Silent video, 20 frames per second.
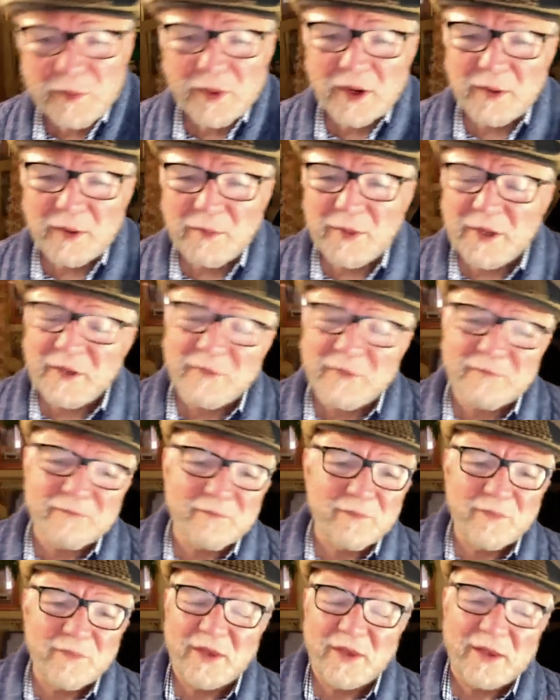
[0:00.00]
But I
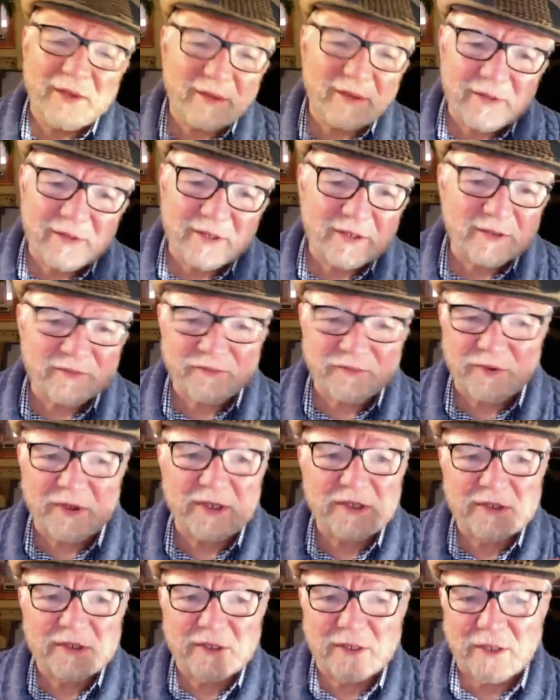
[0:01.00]
mean, let's
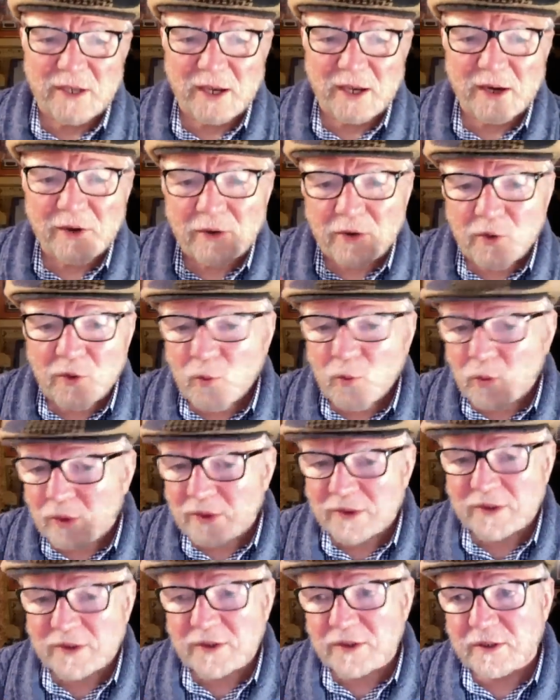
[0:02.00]
face it. Harry
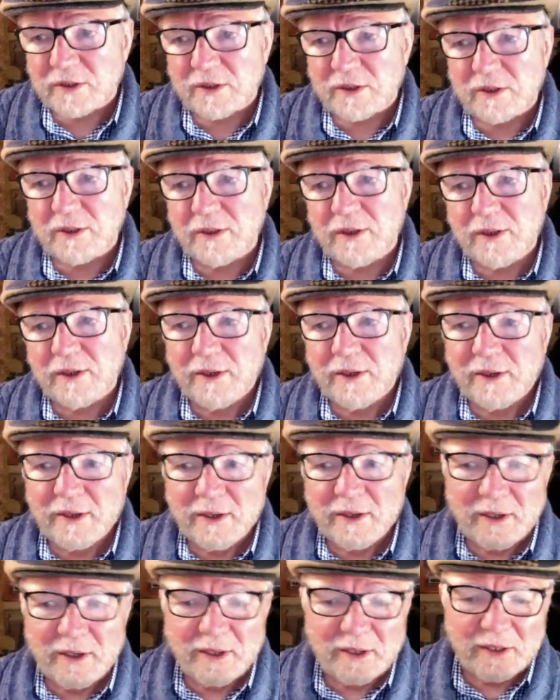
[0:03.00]
Winston
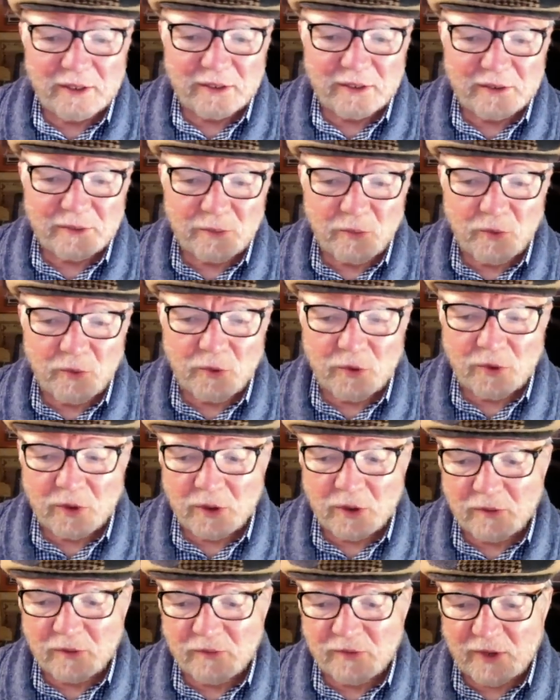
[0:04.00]
is
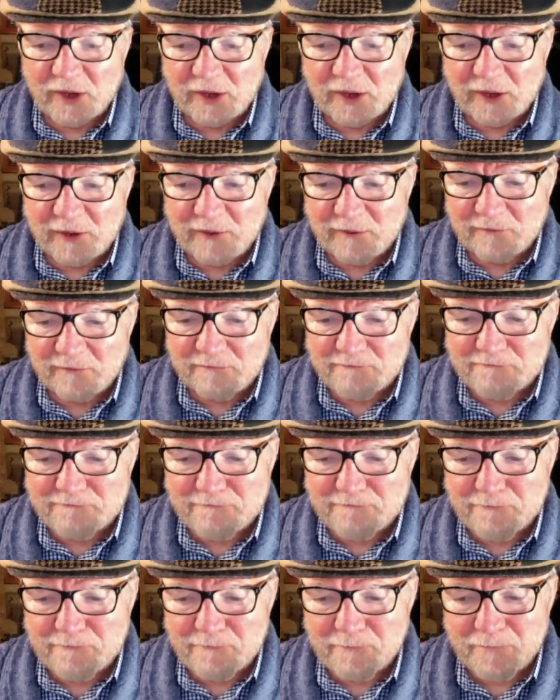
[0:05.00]
more of a
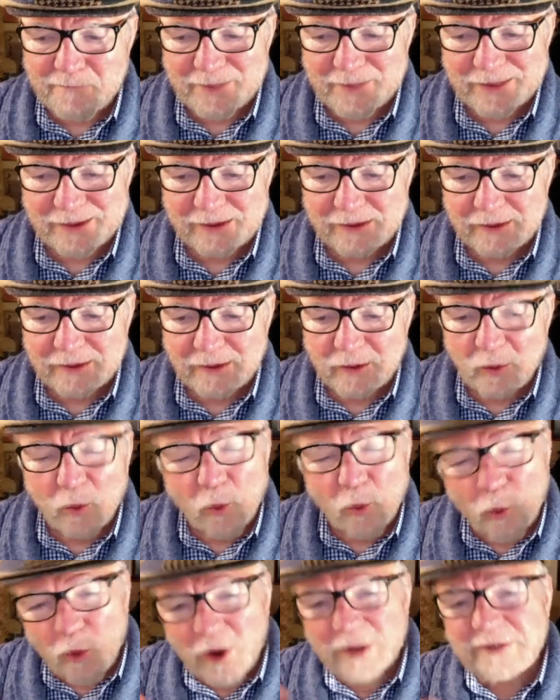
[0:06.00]

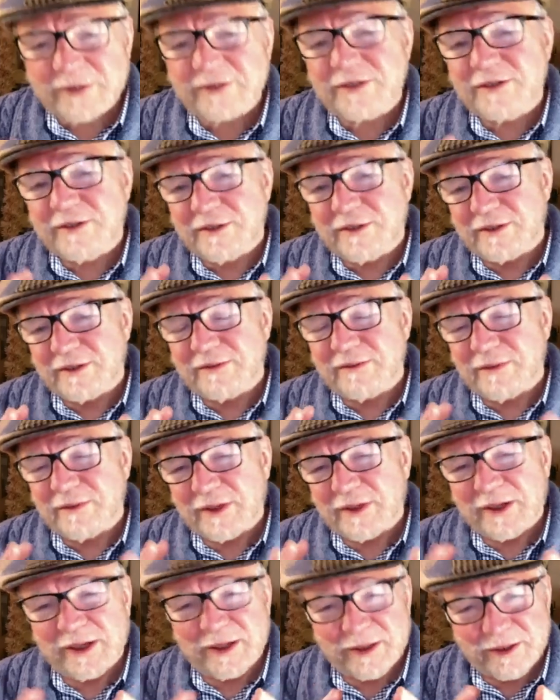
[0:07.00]
watched
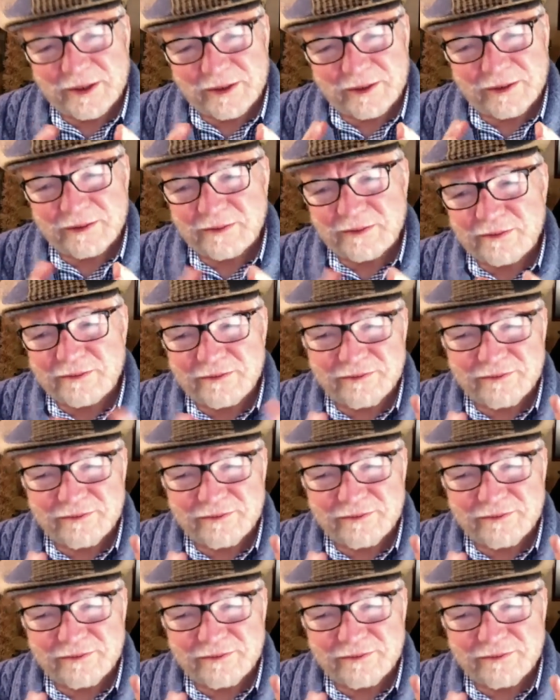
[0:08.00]
uh,